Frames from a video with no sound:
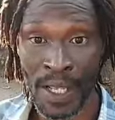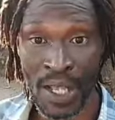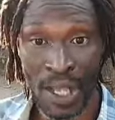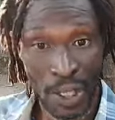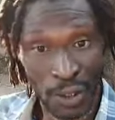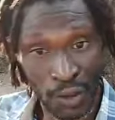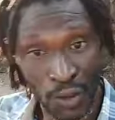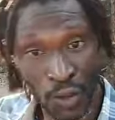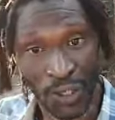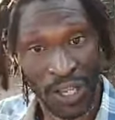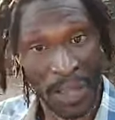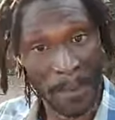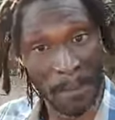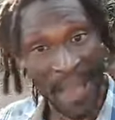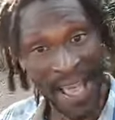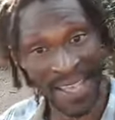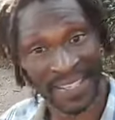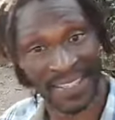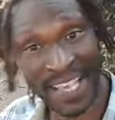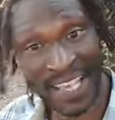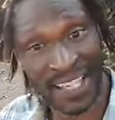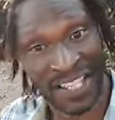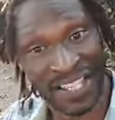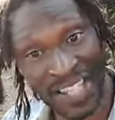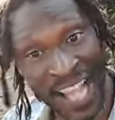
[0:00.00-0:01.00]
So the
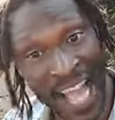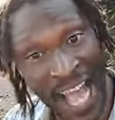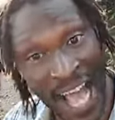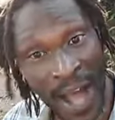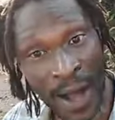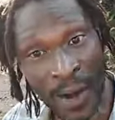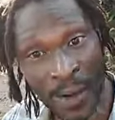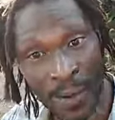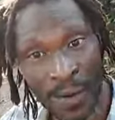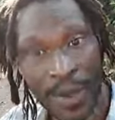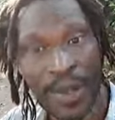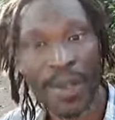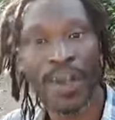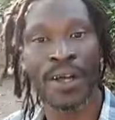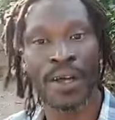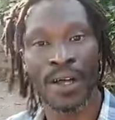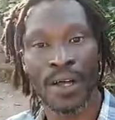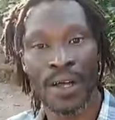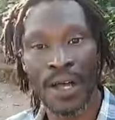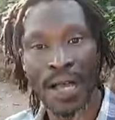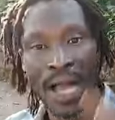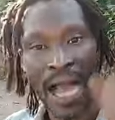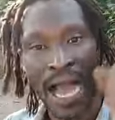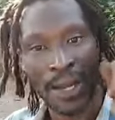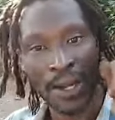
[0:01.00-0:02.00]
message now,
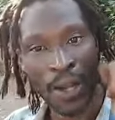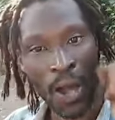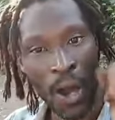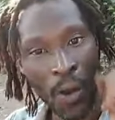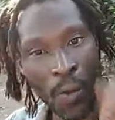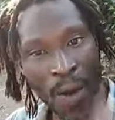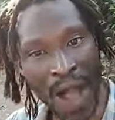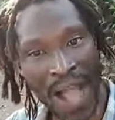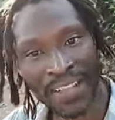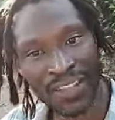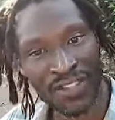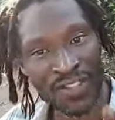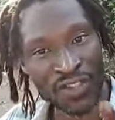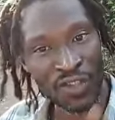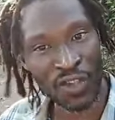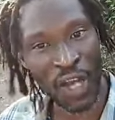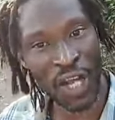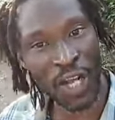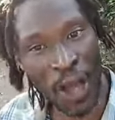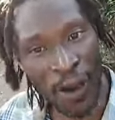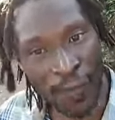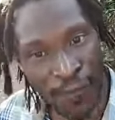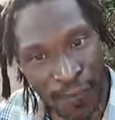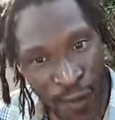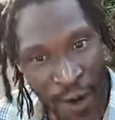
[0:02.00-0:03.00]
I don't want none
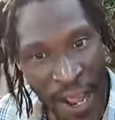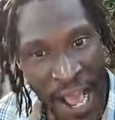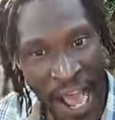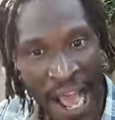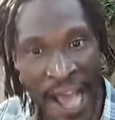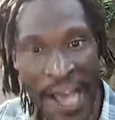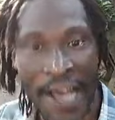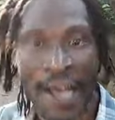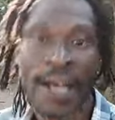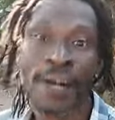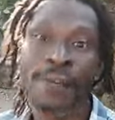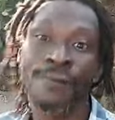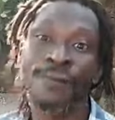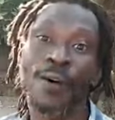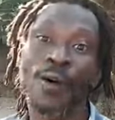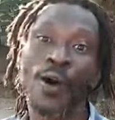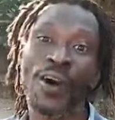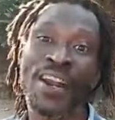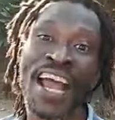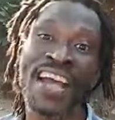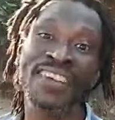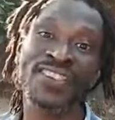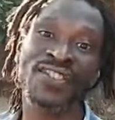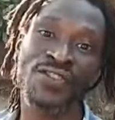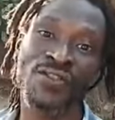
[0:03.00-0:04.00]
of una for go
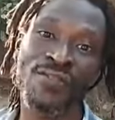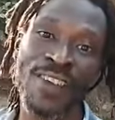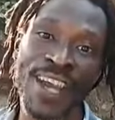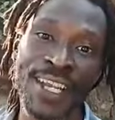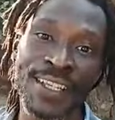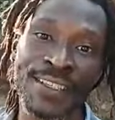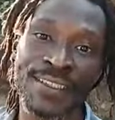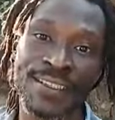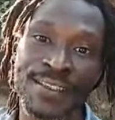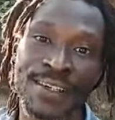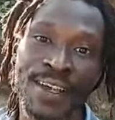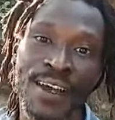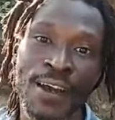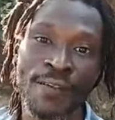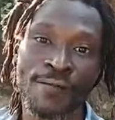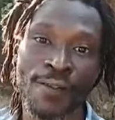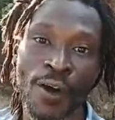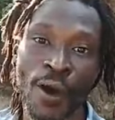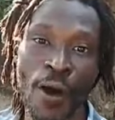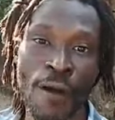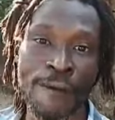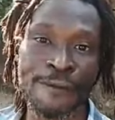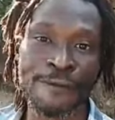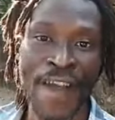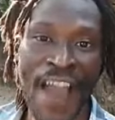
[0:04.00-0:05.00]
on street, for
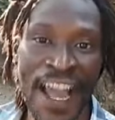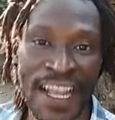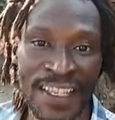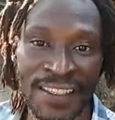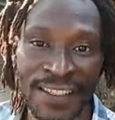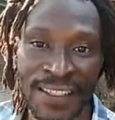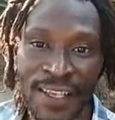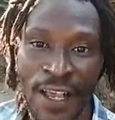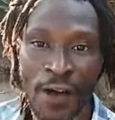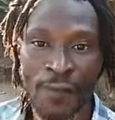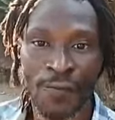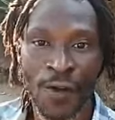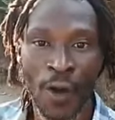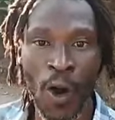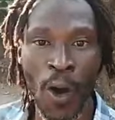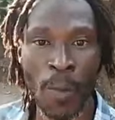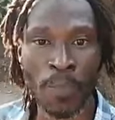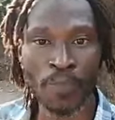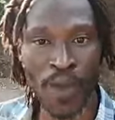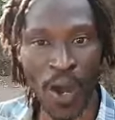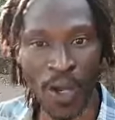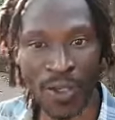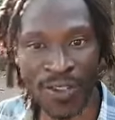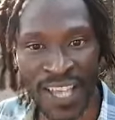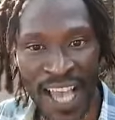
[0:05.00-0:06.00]
go fight, for go
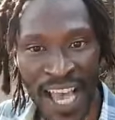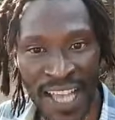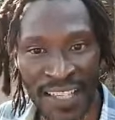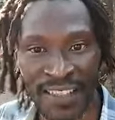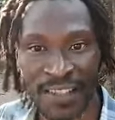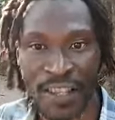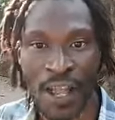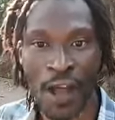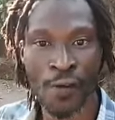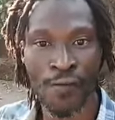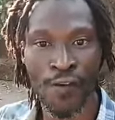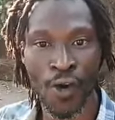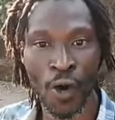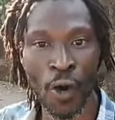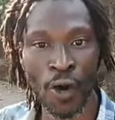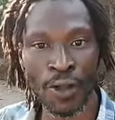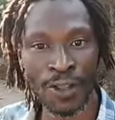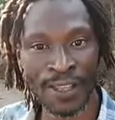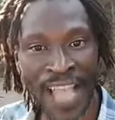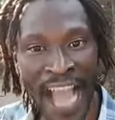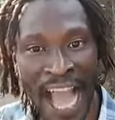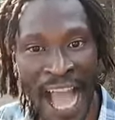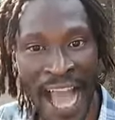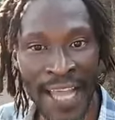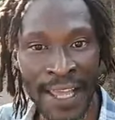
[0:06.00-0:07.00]
protest, for go
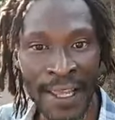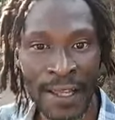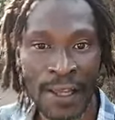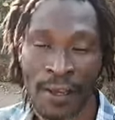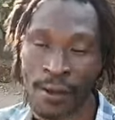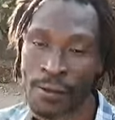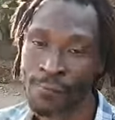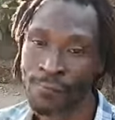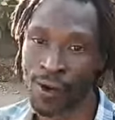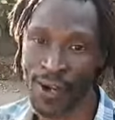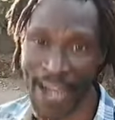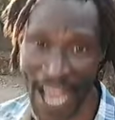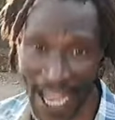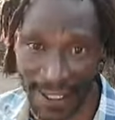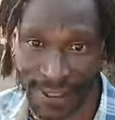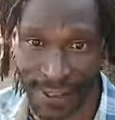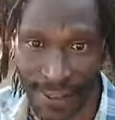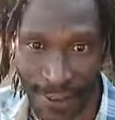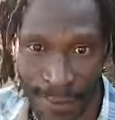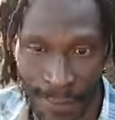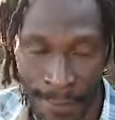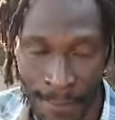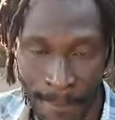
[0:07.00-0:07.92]
die, for nothing.